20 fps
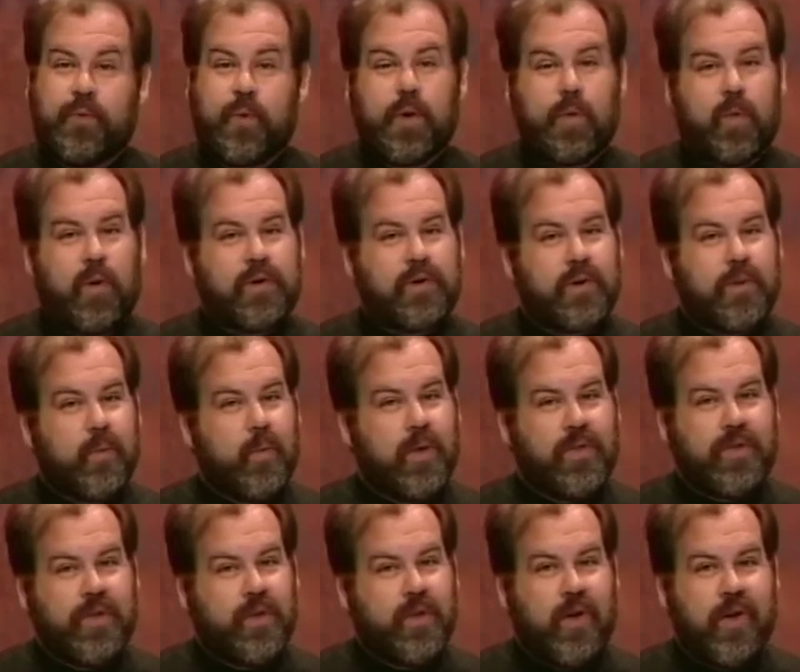If we wonder
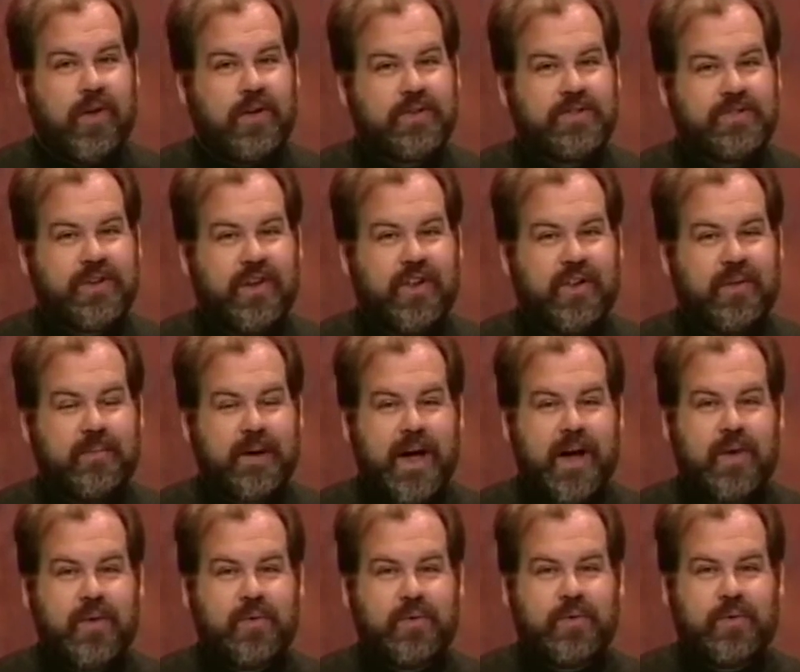what the law is all
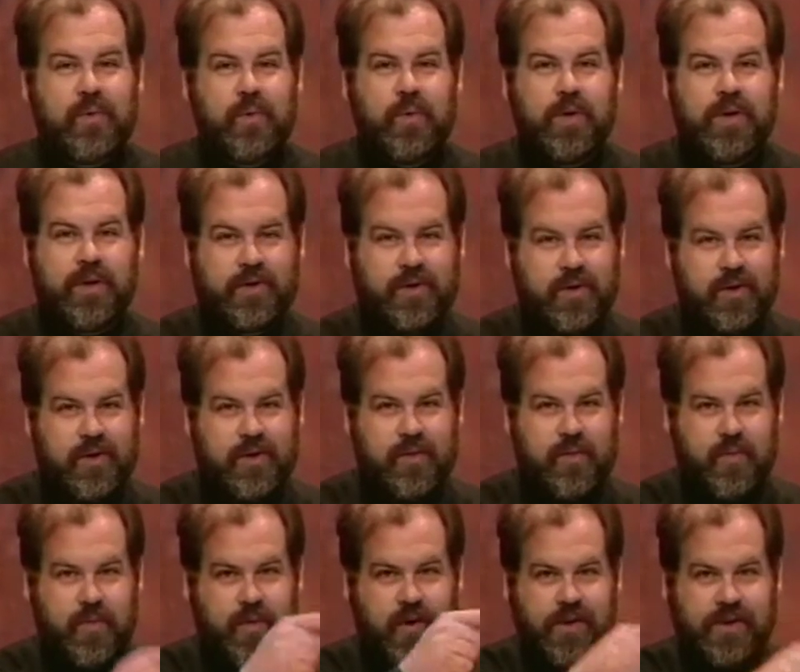about, we can look
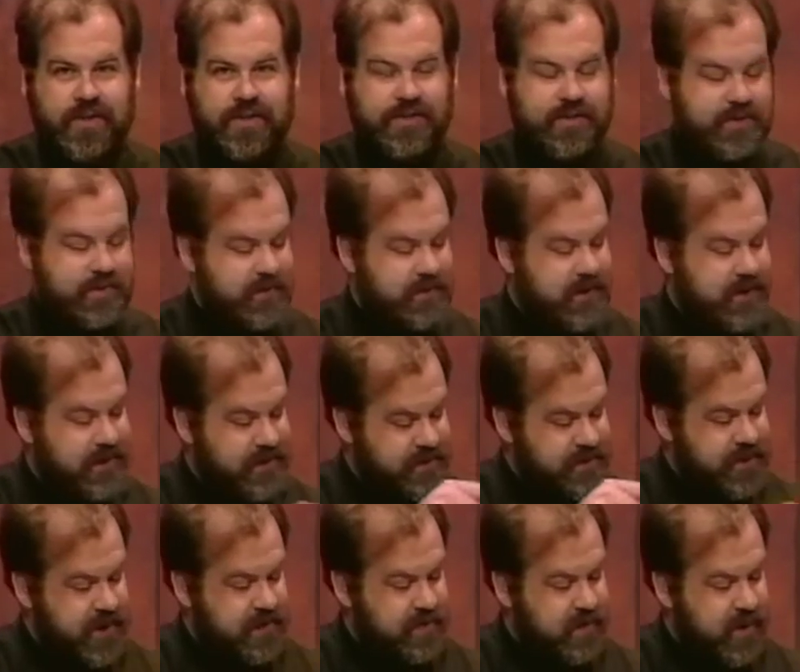right in
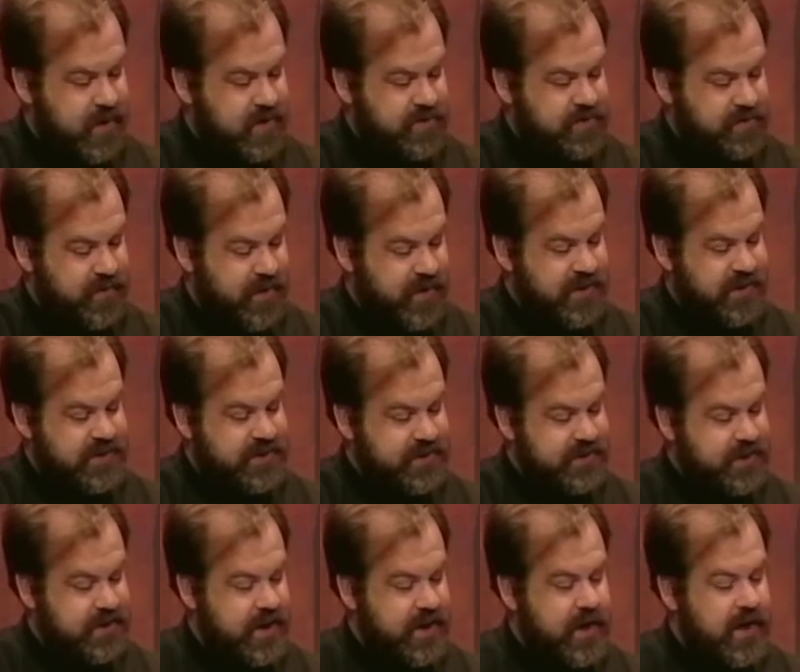St. Paul's writings,
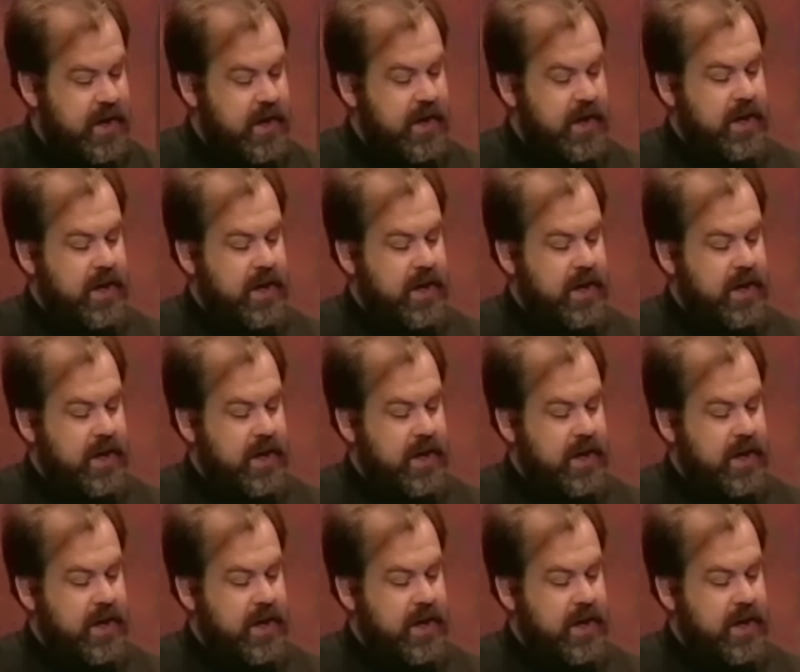it's there.